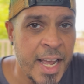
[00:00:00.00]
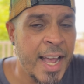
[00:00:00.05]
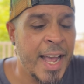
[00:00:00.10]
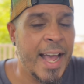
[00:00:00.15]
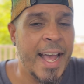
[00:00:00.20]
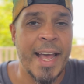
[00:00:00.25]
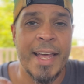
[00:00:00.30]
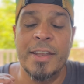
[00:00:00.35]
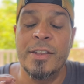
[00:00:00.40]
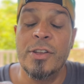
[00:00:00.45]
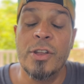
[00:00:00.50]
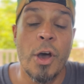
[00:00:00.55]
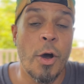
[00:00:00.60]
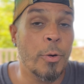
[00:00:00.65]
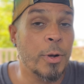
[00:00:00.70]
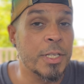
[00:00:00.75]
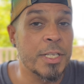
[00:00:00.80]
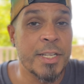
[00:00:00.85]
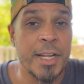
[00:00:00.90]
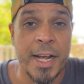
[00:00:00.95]
And no,
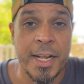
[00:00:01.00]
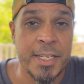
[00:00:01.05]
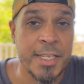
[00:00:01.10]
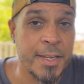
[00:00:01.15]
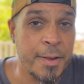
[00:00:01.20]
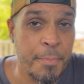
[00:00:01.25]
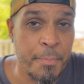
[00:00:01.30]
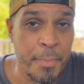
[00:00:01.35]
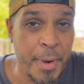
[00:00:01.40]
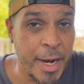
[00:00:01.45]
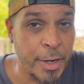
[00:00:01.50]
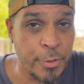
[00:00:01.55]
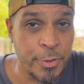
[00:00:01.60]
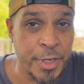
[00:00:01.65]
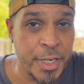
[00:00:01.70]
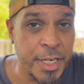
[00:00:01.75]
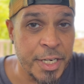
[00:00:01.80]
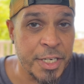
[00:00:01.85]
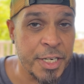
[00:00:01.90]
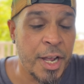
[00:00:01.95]
it's not some micro
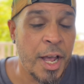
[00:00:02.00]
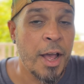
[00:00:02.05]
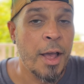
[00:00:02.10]
niche.